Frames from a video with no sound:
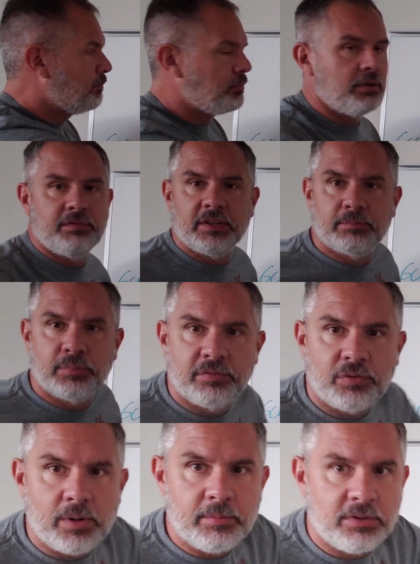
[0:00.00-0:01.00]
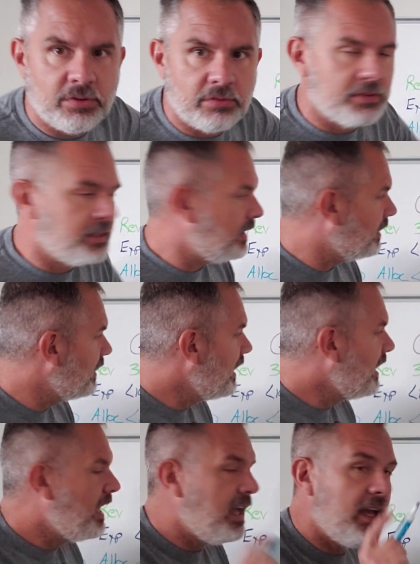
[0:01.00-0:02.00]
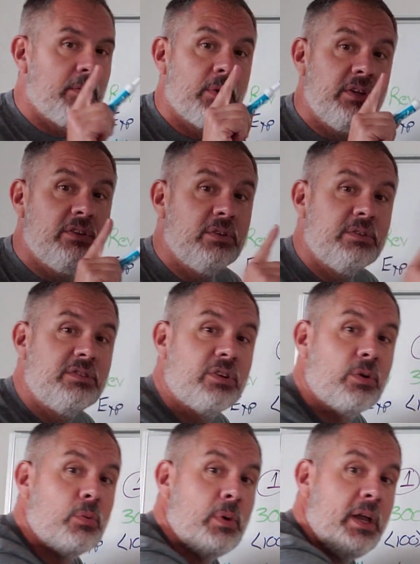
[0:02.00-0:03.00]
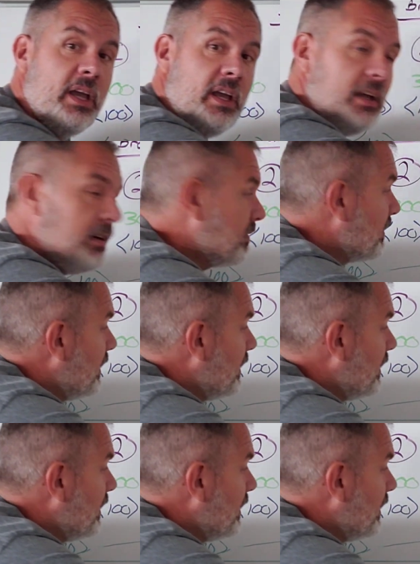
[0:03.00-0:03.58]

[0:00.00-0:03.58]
perfect performance over here. And what you do is you go way over